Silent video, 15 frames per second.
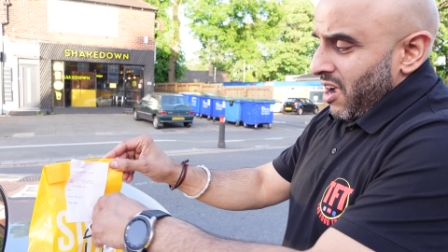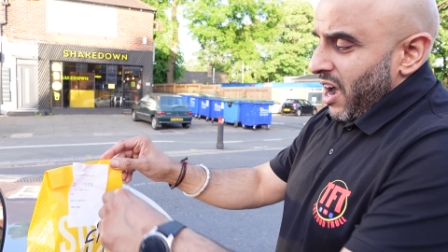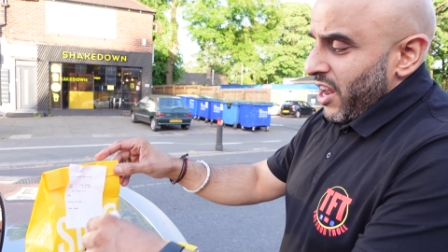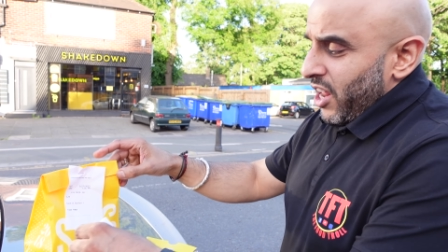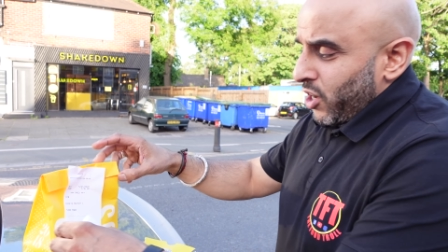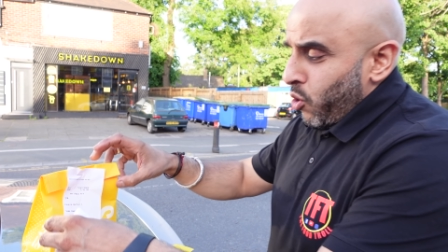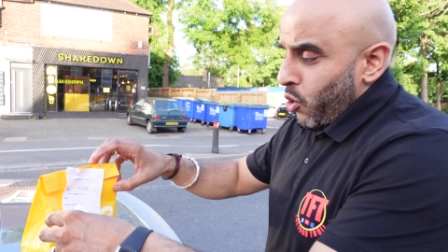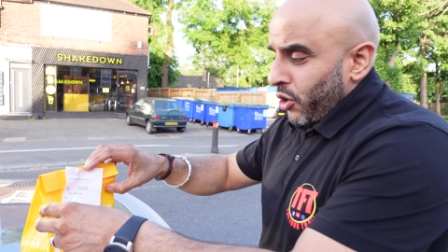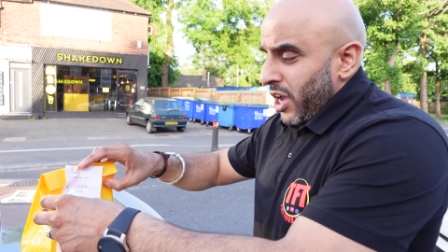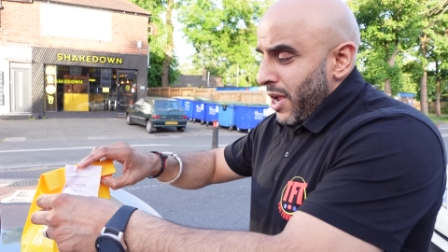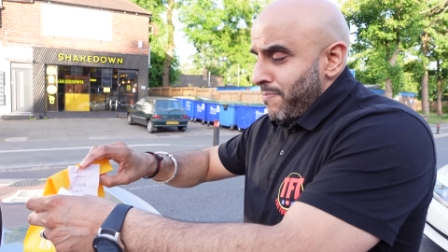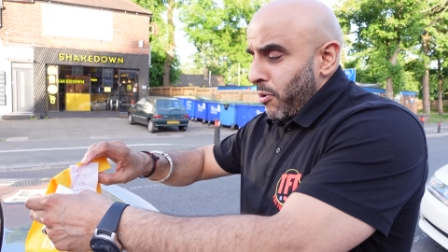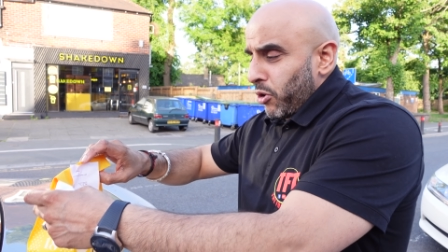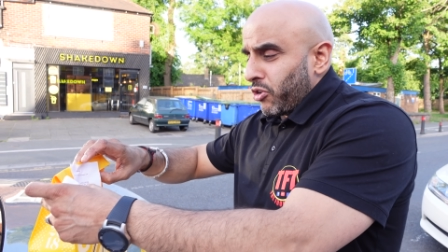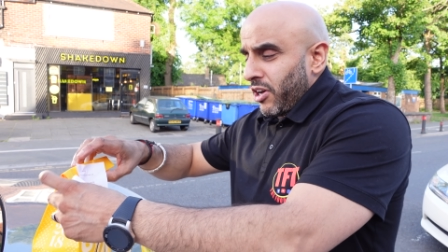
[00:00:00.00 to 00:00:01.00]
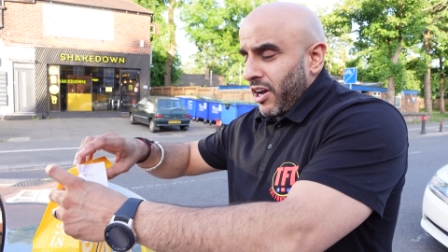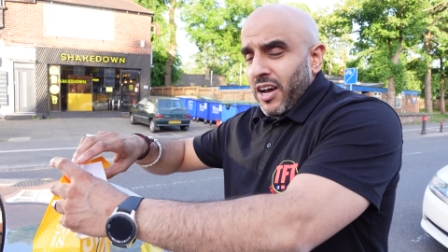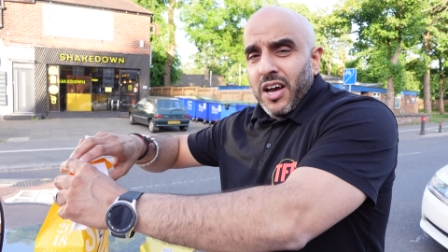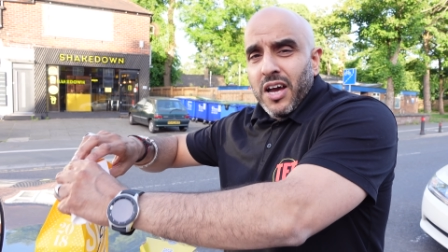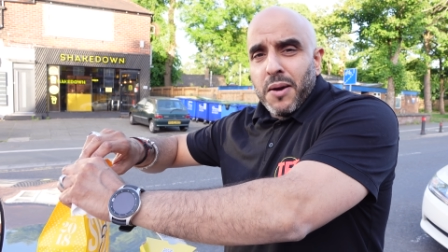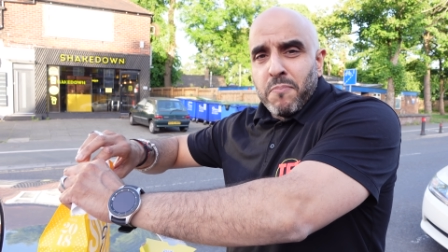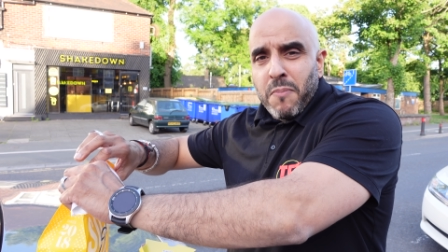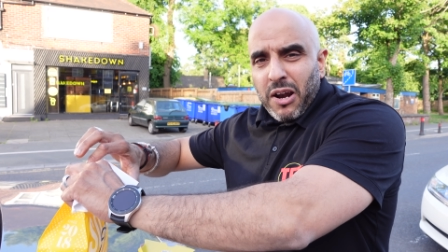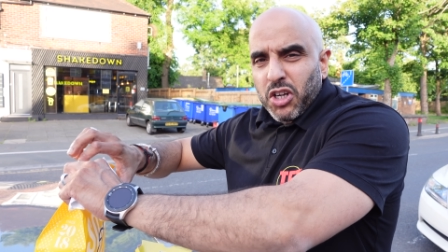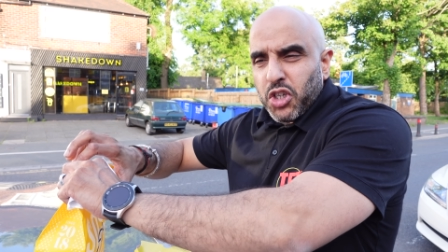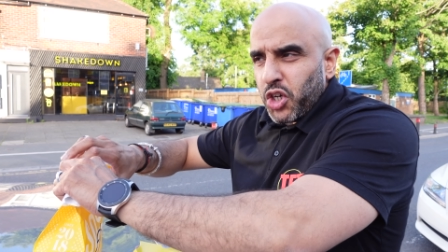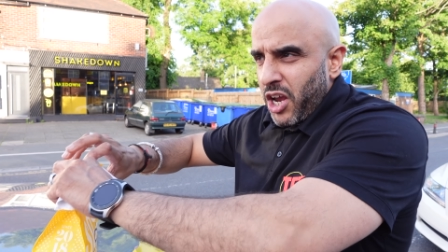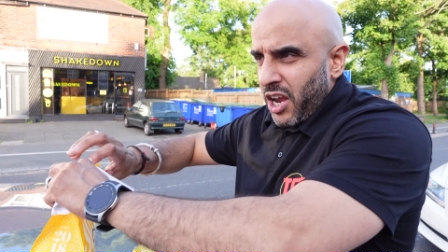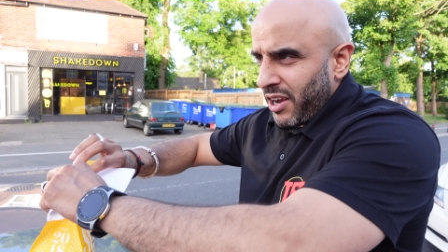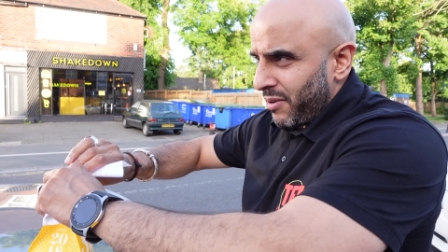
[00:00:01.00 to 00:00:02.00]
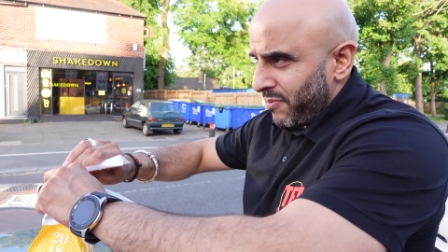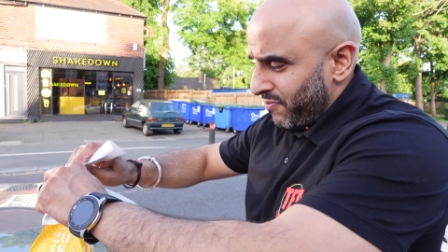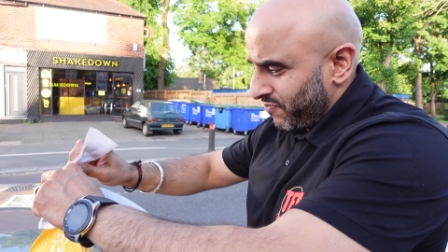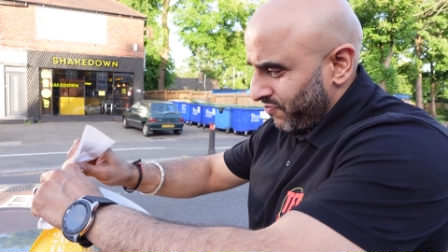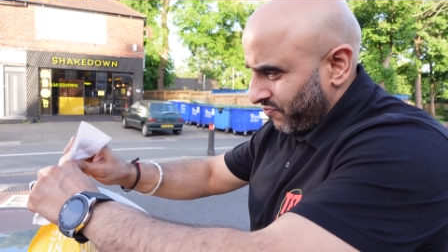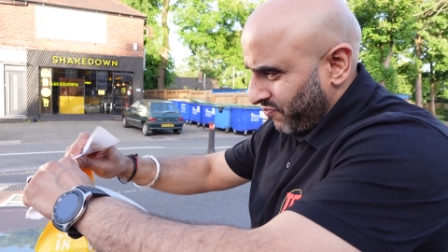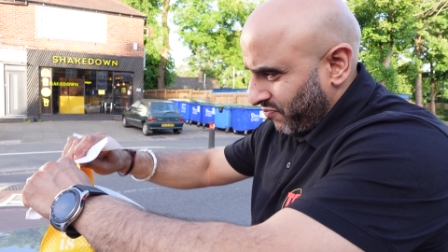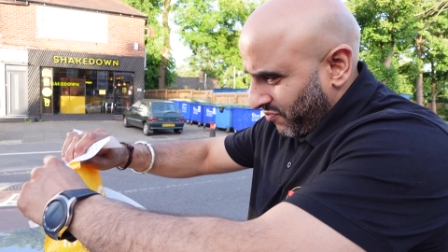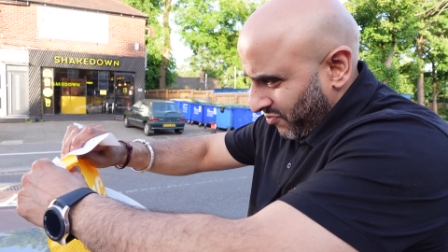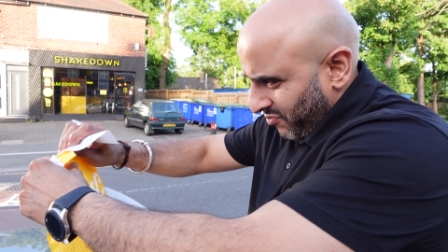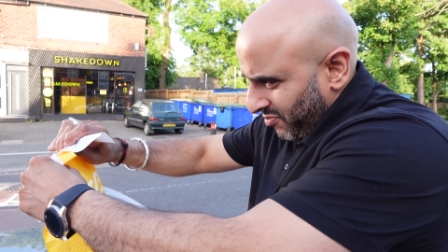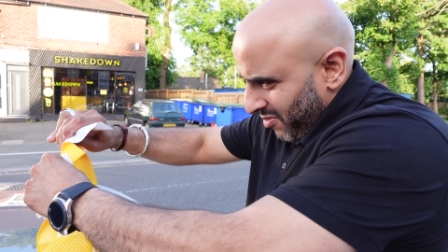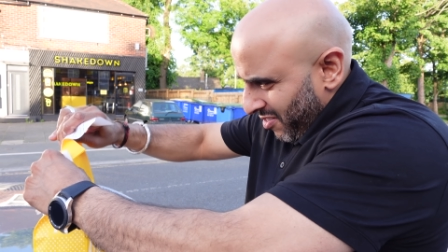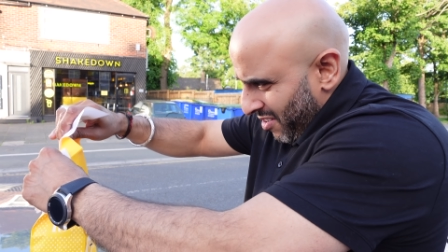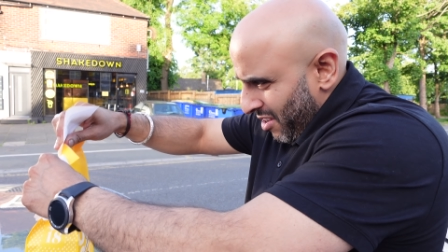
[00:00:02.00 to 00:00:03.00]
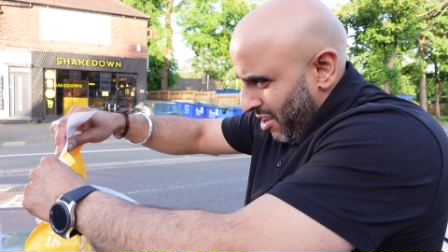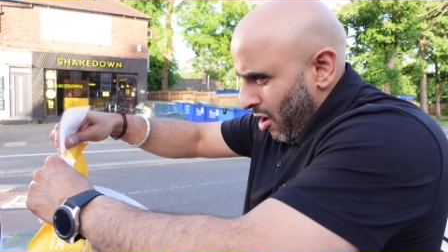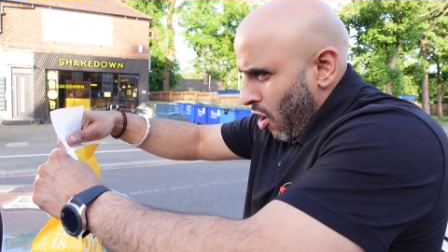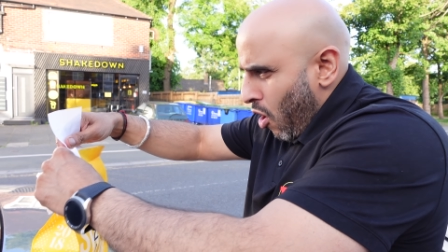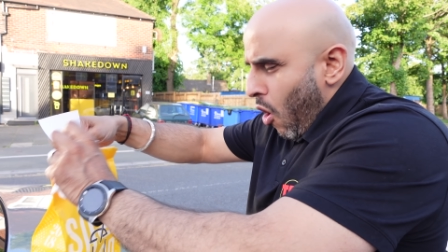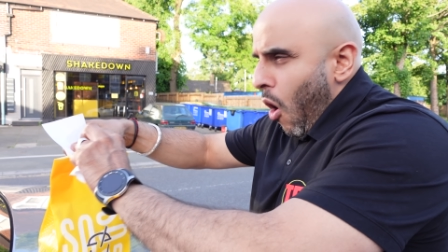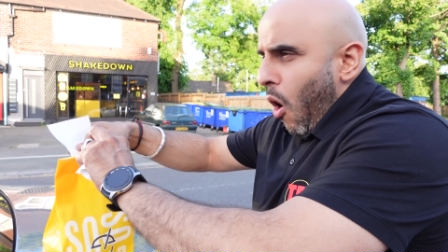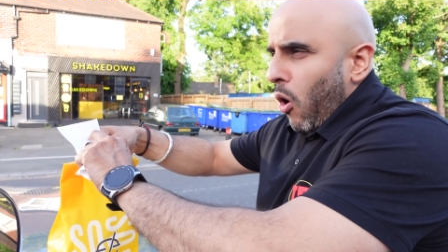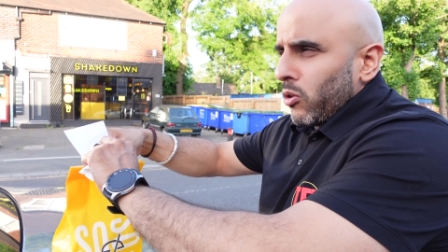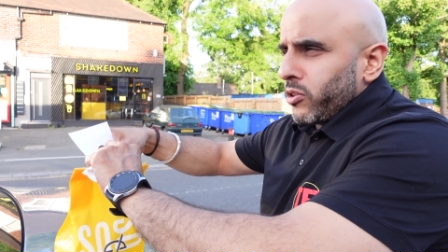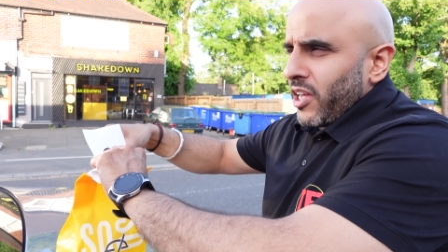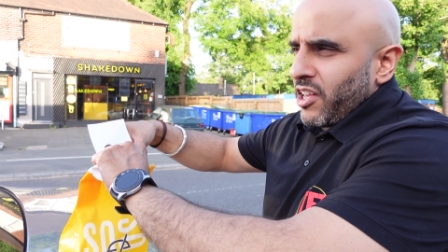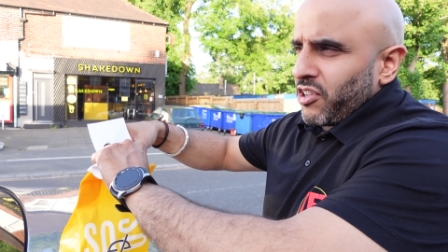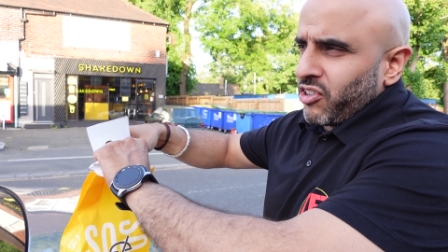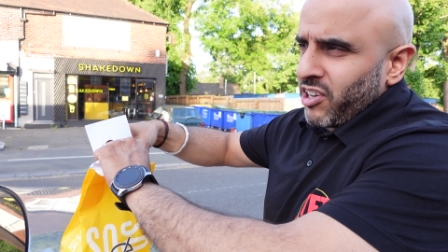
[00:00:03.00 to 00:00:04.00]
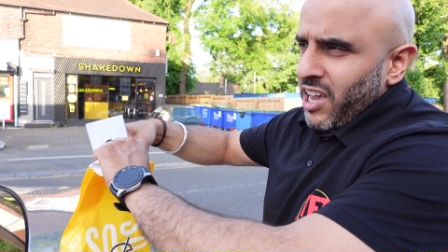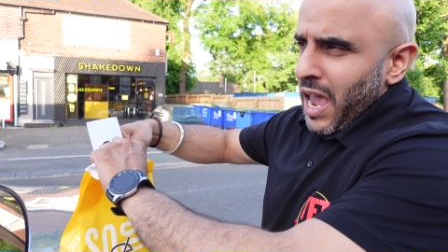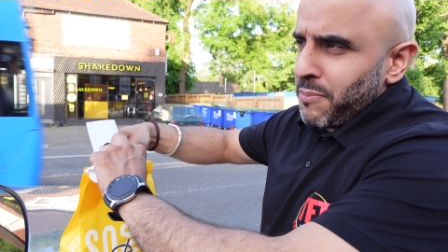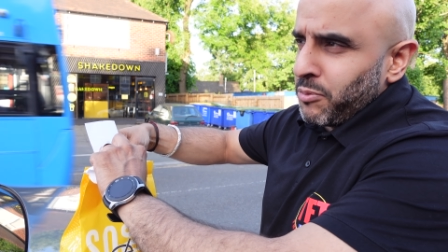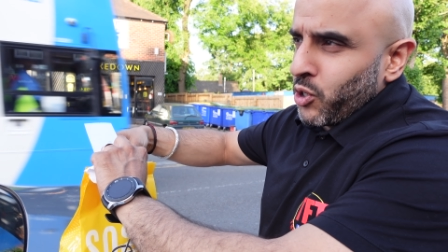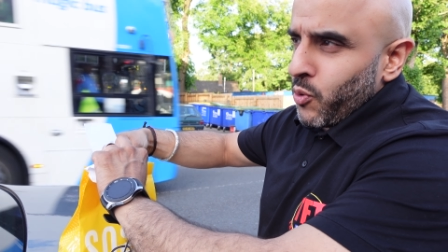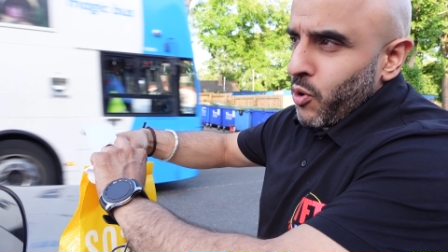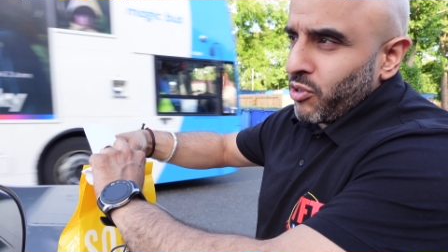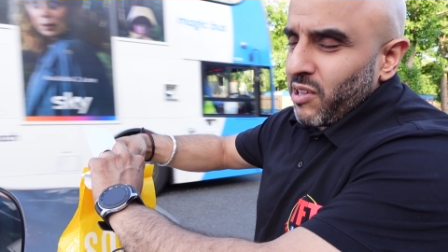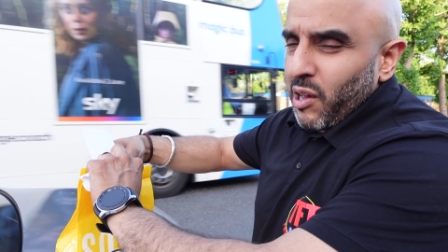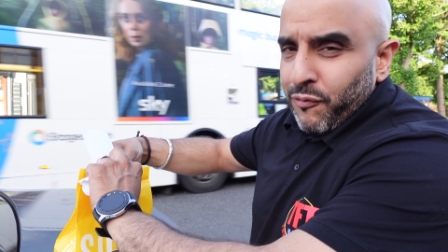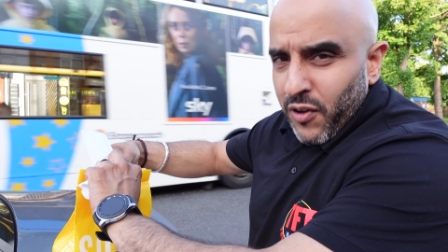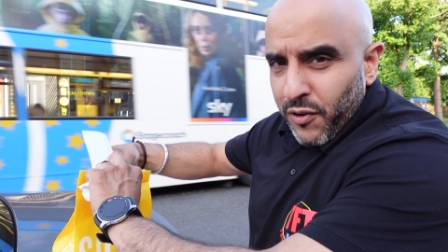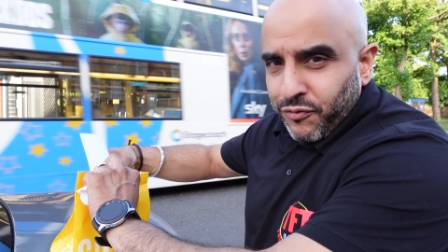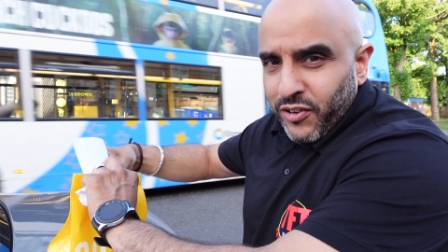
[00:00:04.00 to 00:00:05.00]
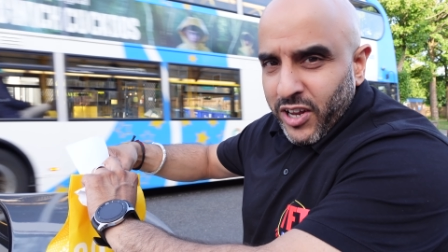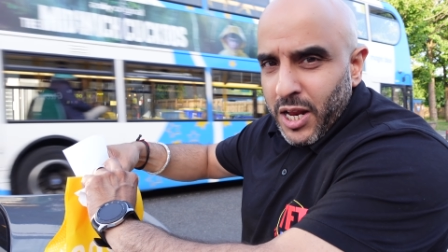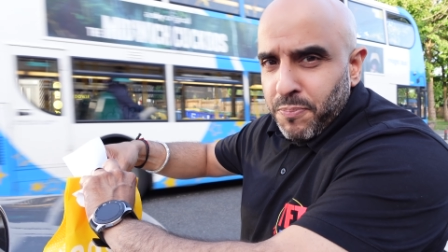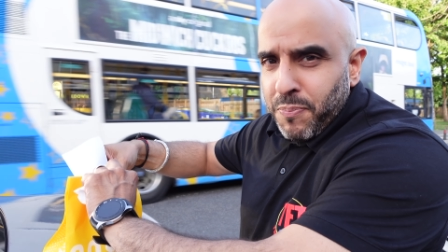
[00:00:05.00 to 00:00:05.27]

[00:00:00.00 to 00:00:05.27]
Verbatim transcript: and a cookie butter milkshake. All this came to us at £15. Let's